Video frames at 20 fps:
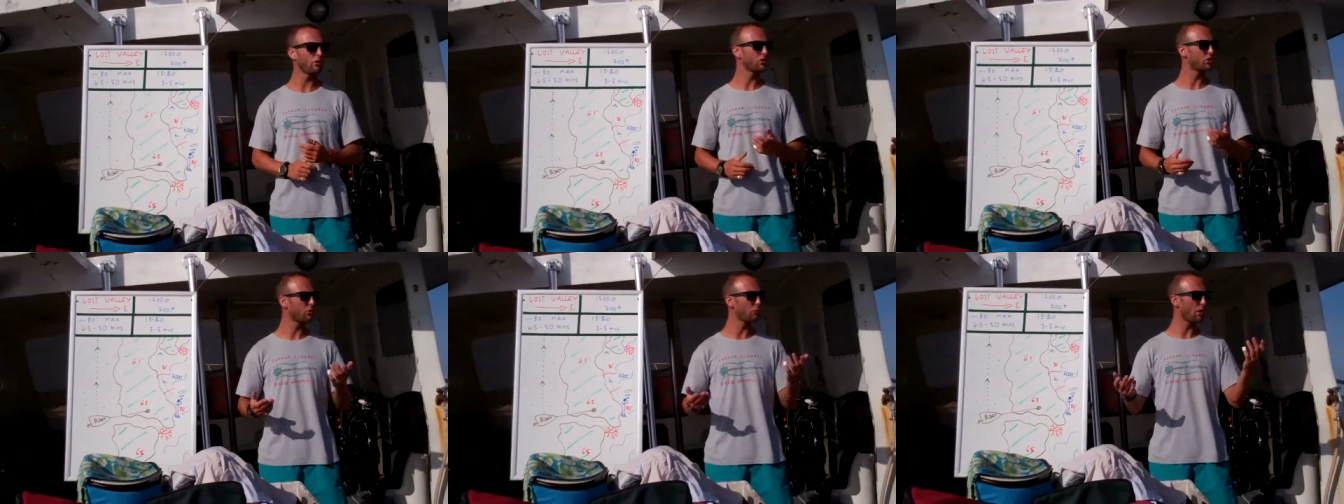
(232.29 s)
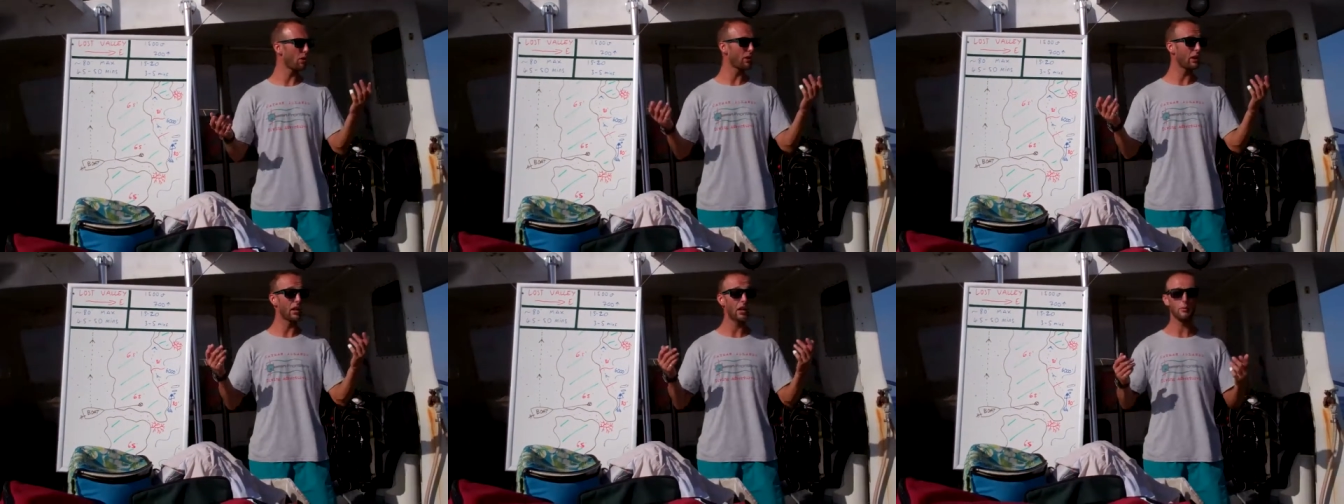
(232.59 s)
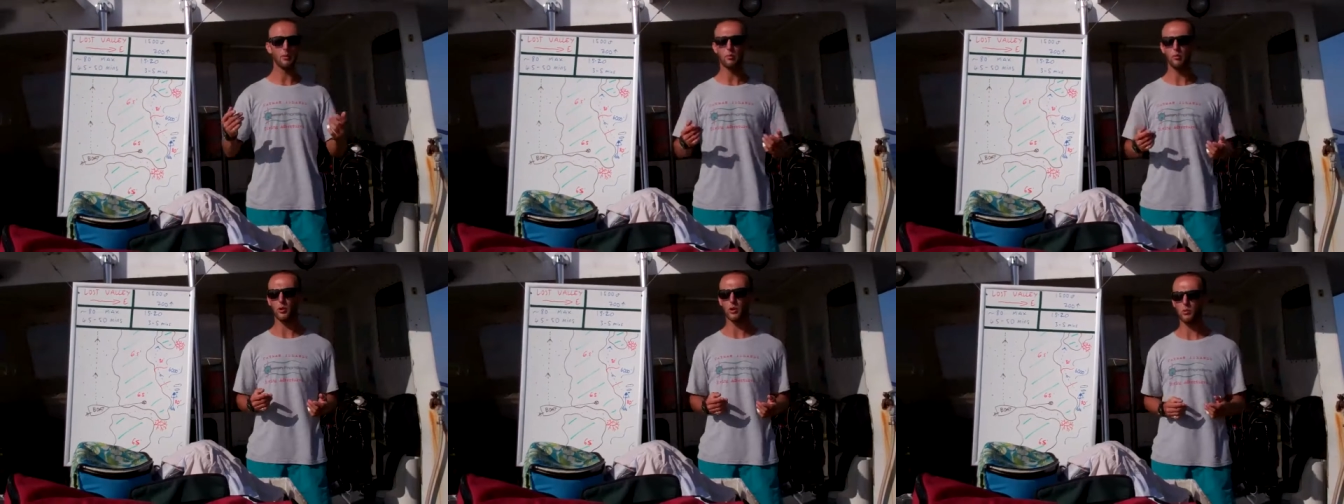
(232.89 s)
you should be able to
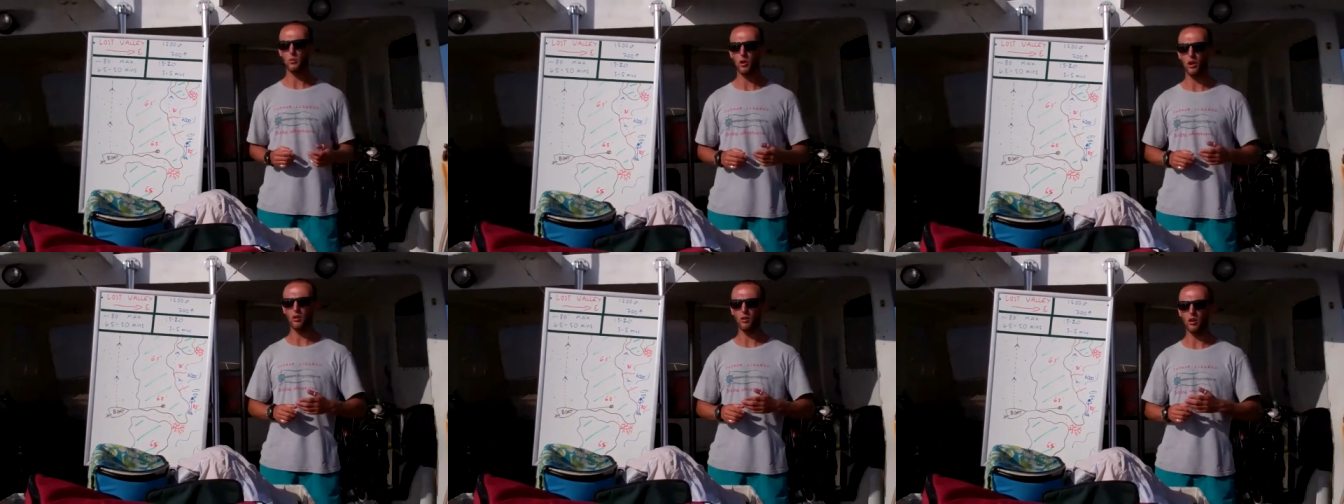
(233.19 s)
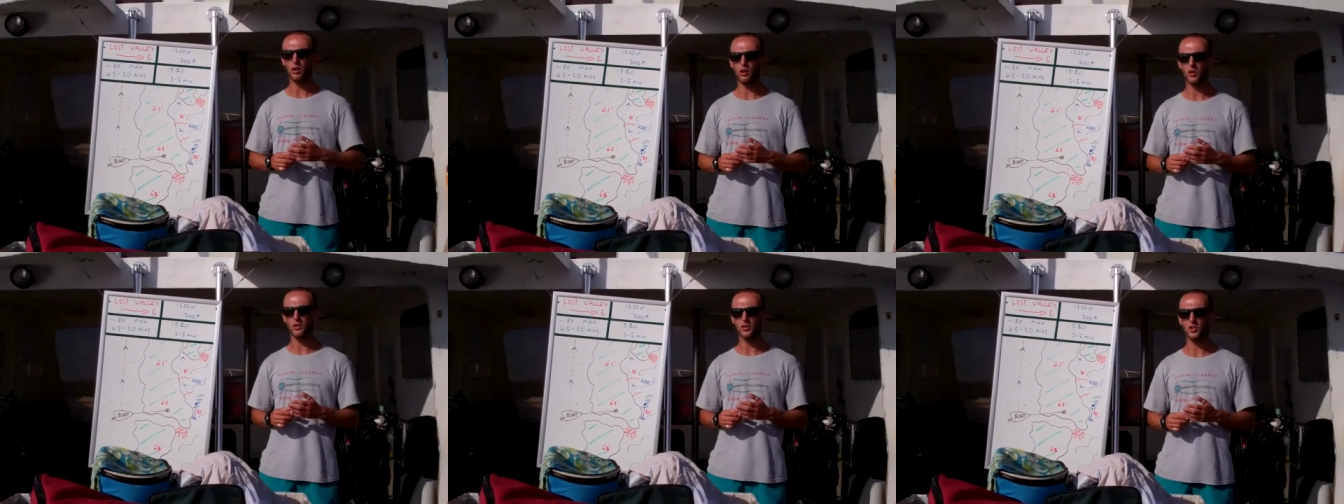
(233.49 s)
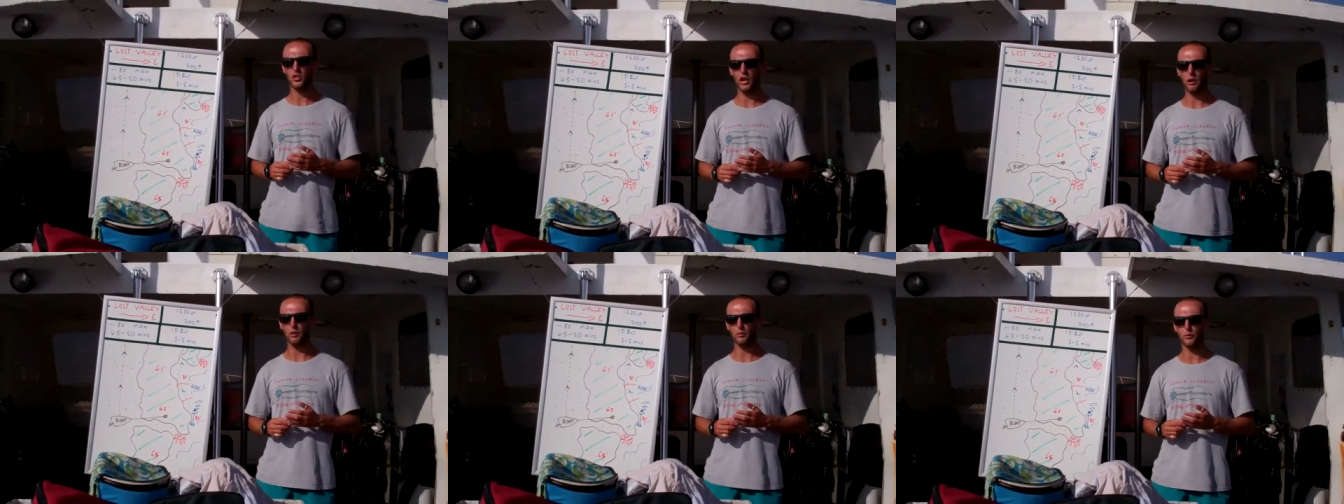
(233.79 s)
hear me pretty well. I'll kind of
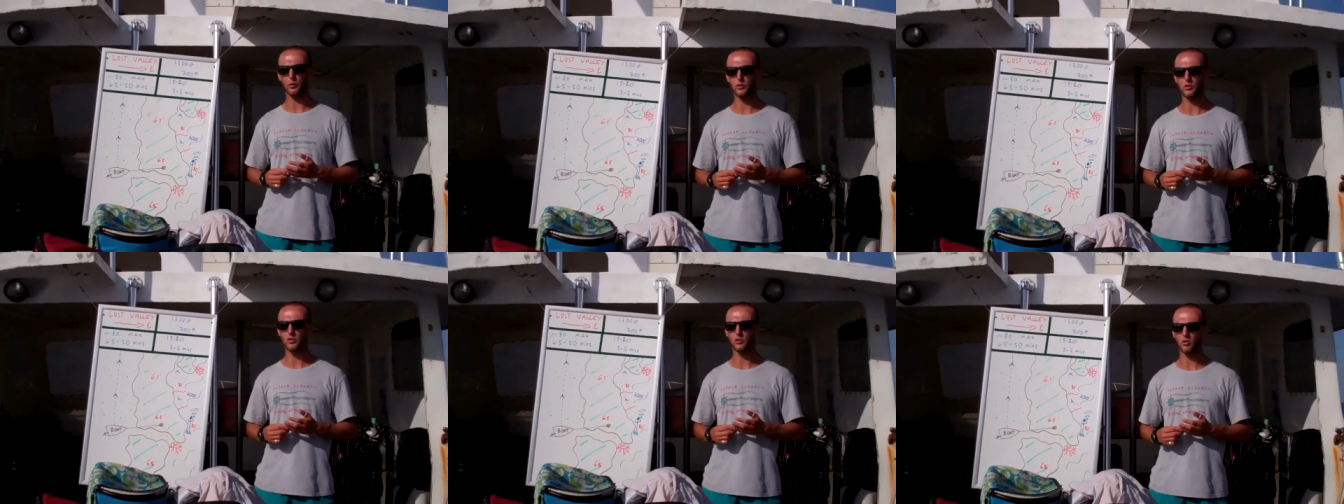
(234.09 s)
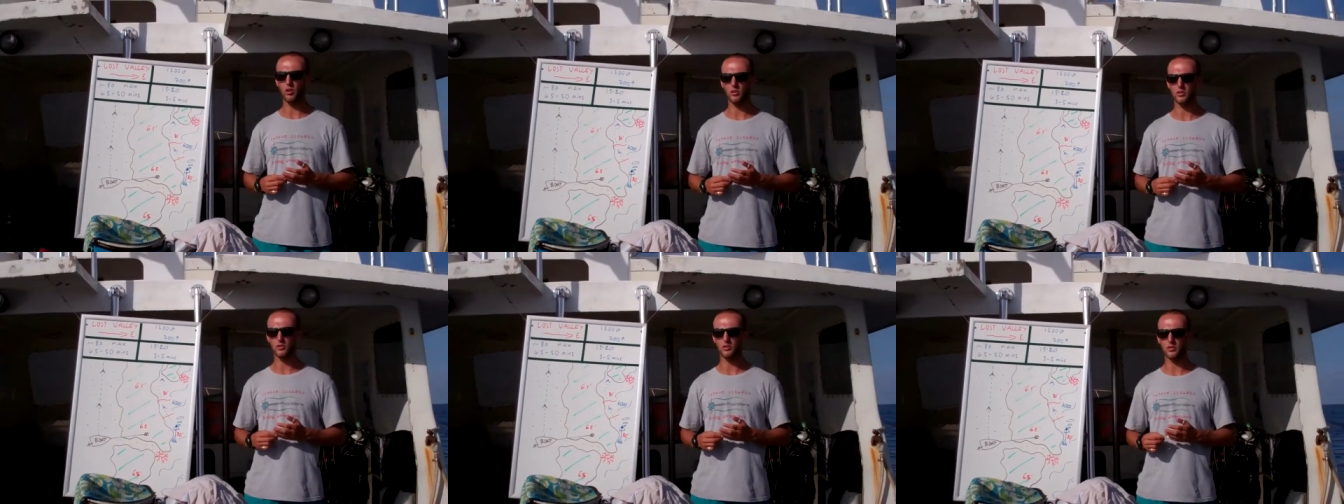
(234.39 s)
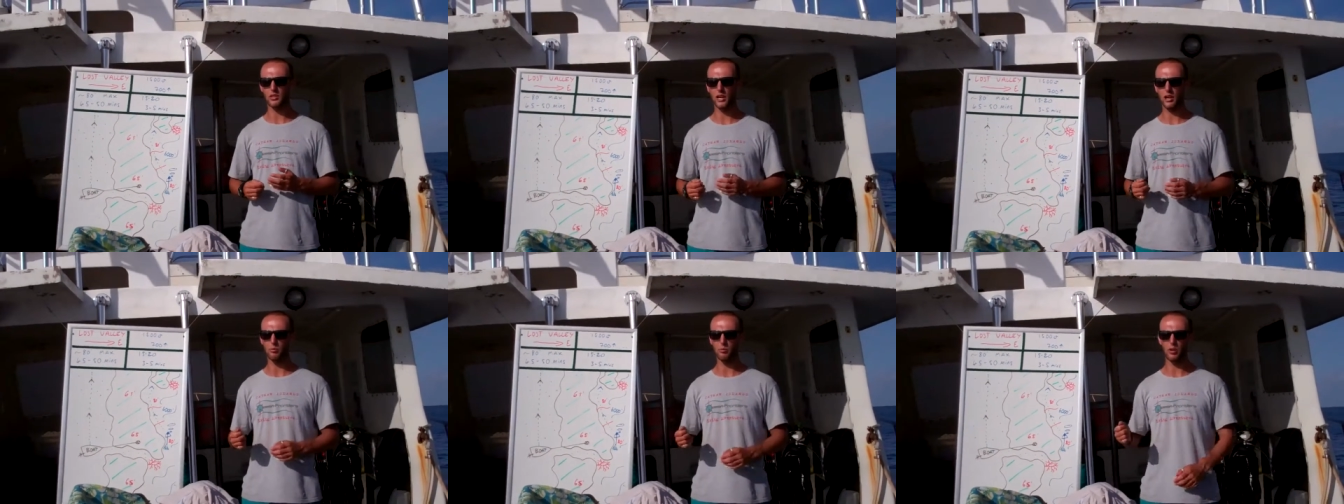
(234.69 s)
shout a few instructions
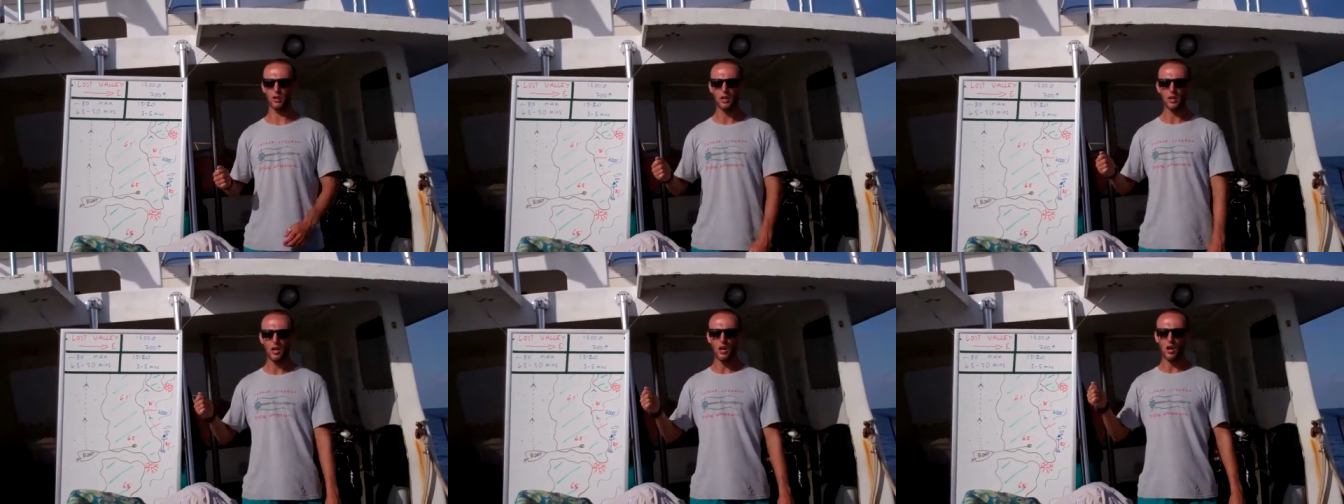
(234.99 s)
down, but